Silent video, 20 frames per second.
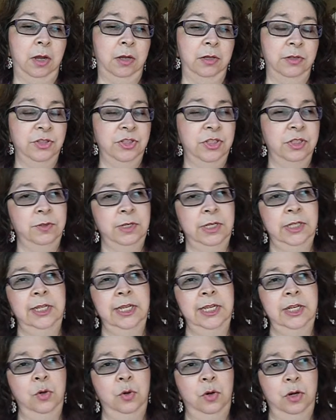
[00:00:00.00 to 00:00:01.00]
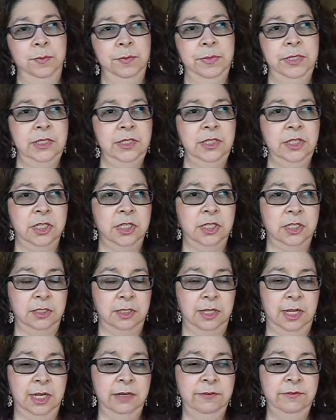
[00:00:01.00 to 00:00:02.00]
Also in Lenormand,
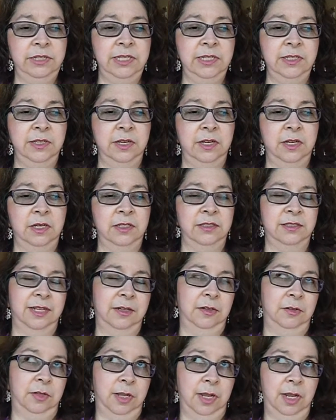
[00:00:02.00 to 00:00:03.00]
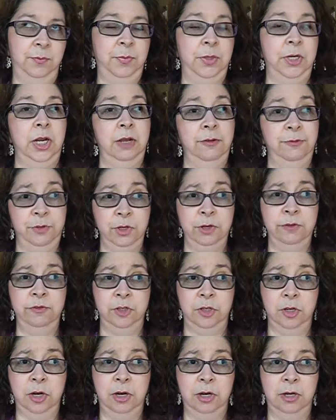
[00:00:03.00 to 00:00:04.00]
a lot of the not a lot, but a few
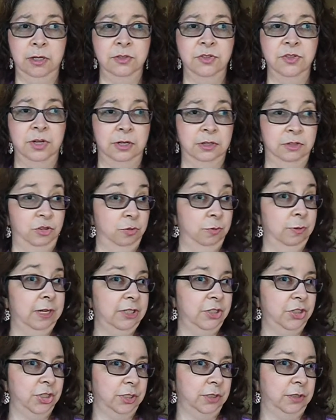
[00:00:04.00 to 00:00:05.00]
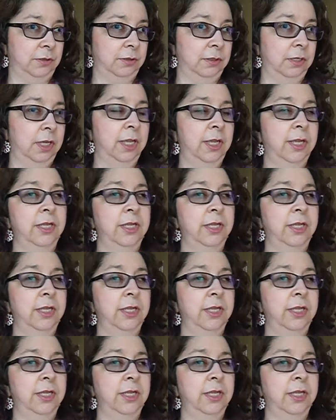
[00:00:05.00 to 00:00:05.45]
of the cards are directional.